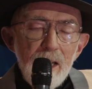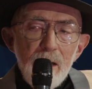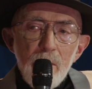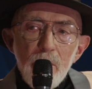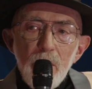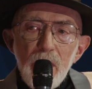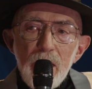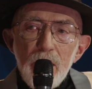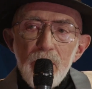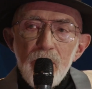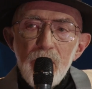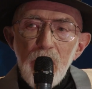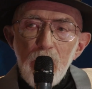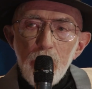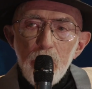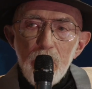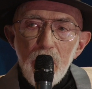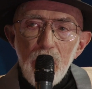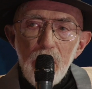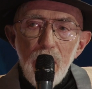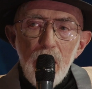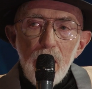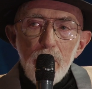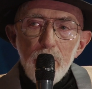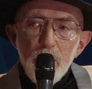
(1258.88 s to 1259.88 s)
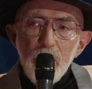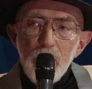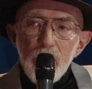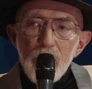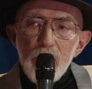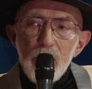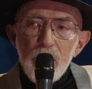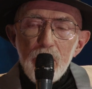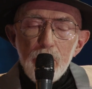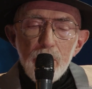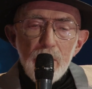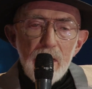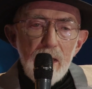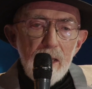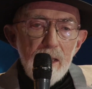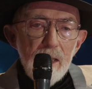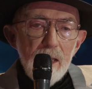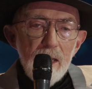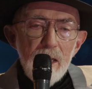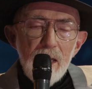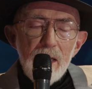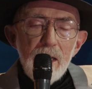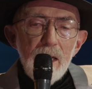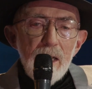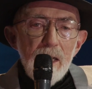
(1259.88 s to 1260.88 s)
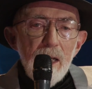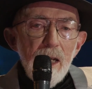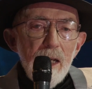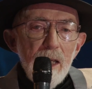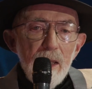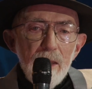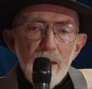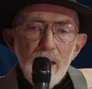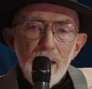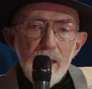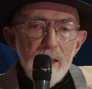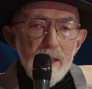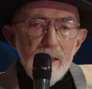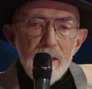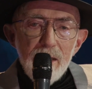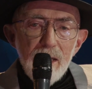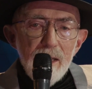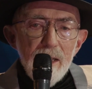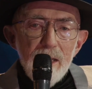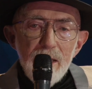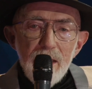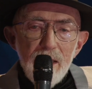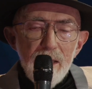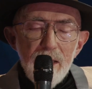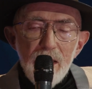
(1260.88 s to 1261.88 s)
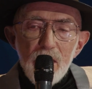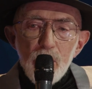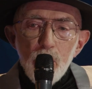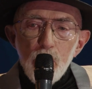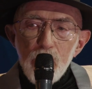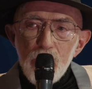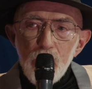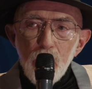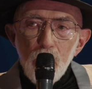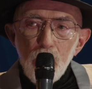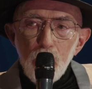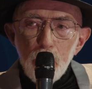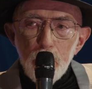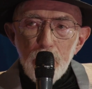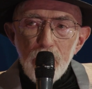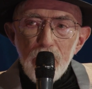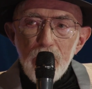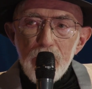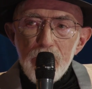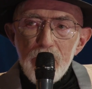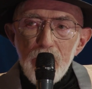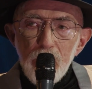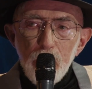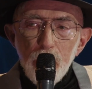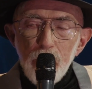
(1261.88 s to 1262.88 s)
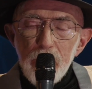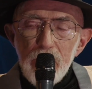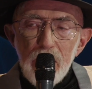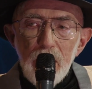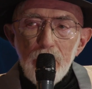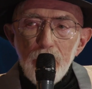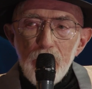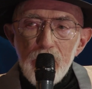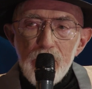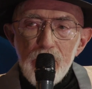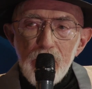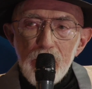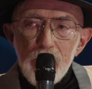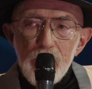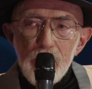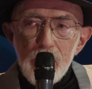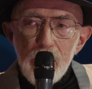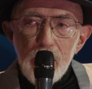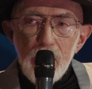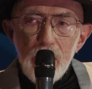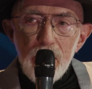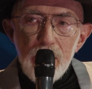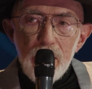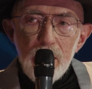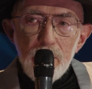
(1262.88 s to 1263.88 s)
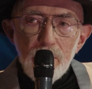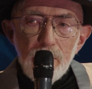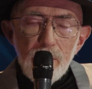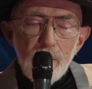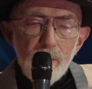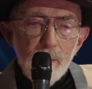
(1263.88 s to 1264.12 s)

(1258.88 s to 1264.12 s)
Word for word: but it seemed obvious to me that this was hopeless, that it would never succeed,